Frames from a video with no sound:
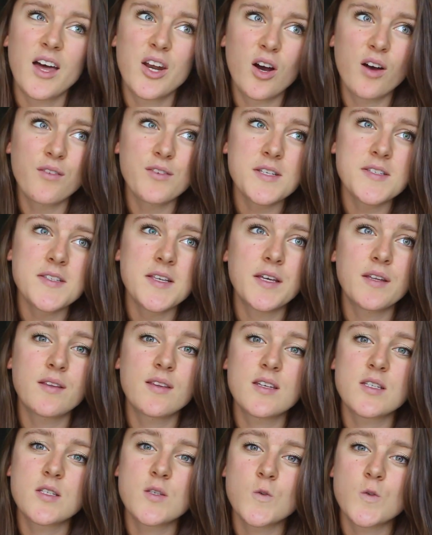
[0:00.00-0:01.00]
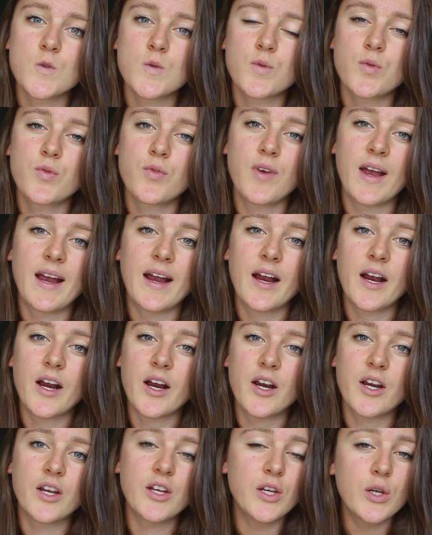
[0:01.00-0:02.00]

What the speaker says: And obviously this fair